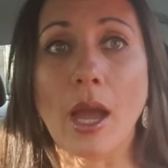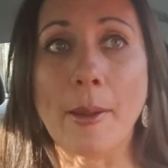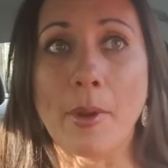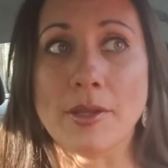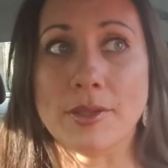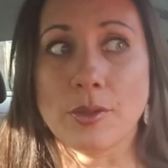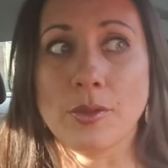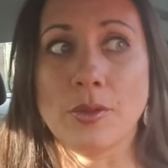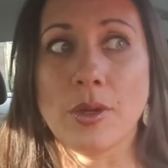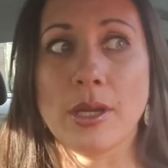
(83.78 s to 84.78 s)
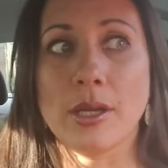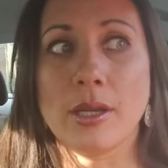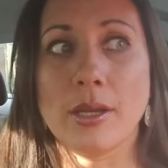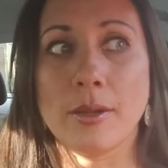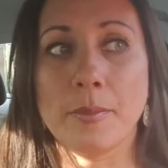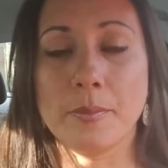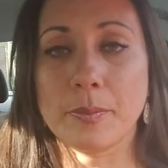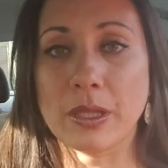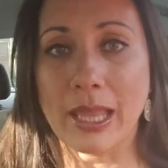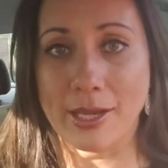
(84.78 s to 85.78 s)
I'm also
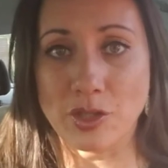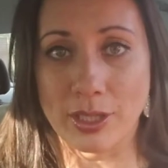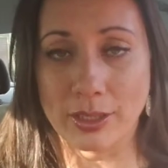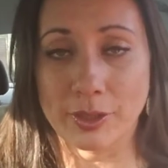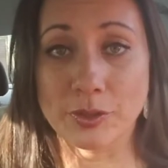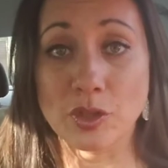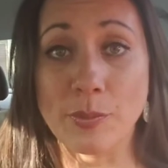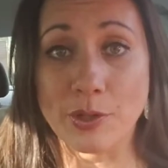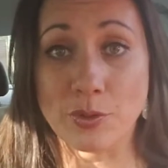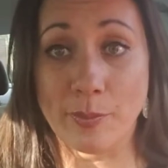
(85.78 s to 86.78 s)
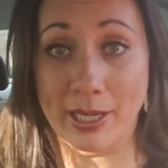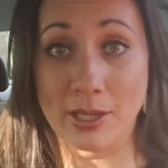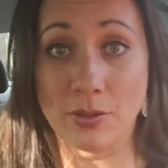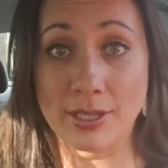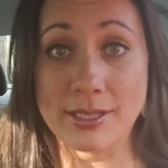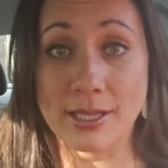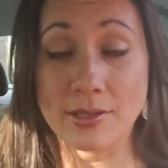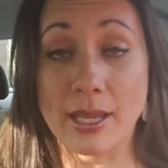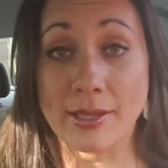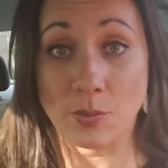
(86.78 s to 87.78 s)
clashing a little too much with my kiddo these
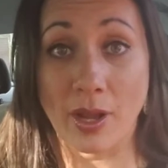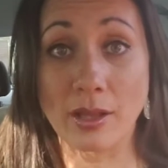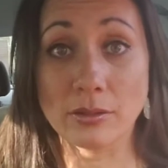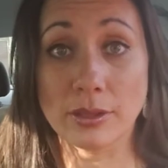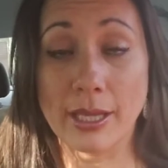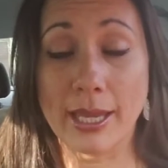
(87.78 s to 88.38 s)
days as well,